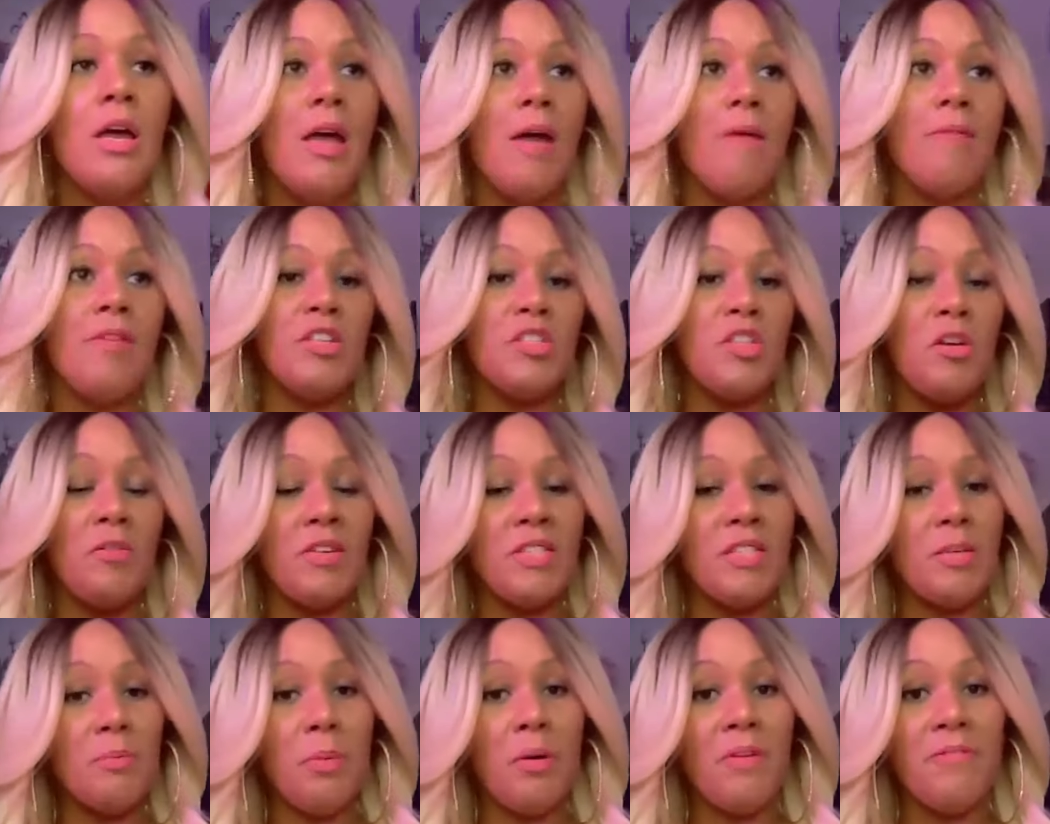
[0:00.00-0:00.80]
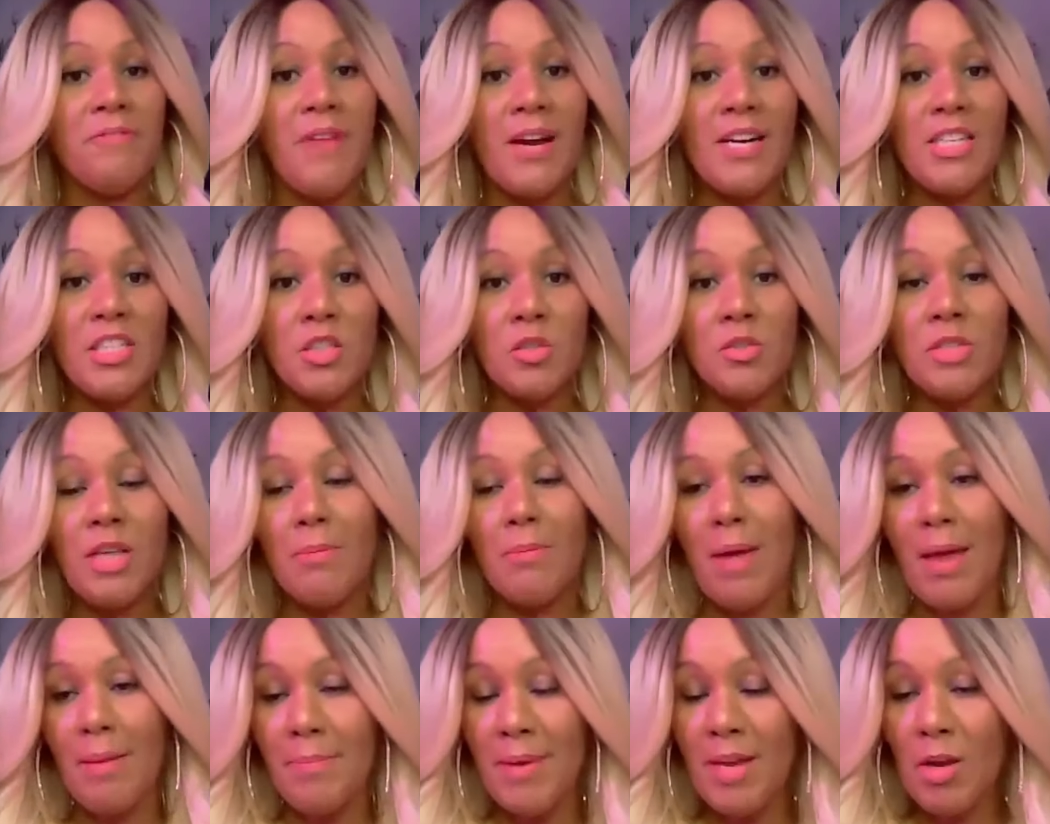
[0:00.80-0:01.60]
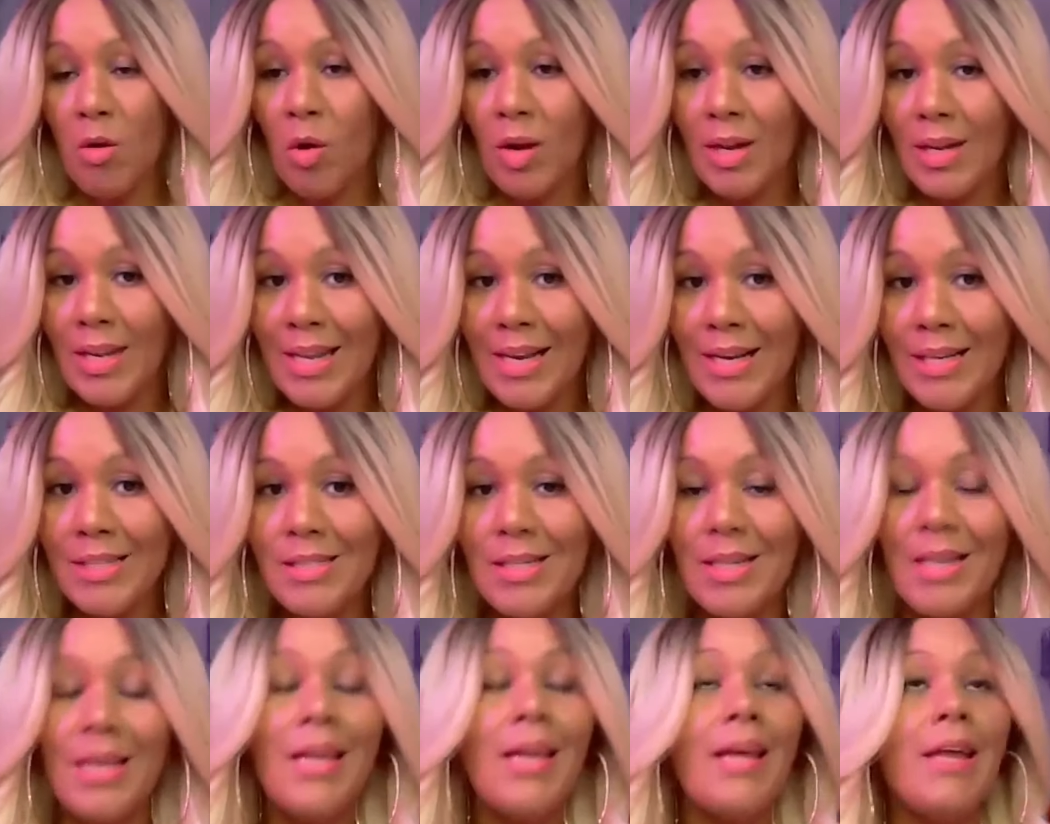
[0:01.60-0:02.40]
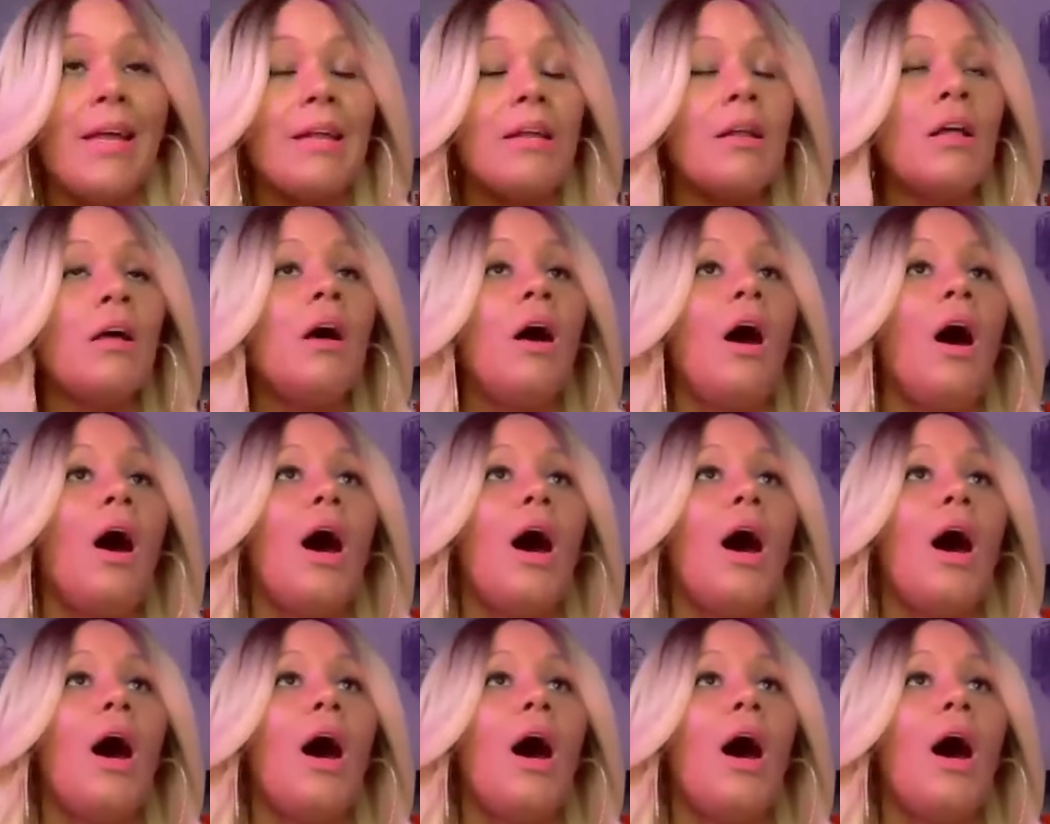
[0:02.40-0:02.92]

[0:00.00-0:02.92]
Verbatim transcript: If you're servicing professionals, it may be on LinkedIn.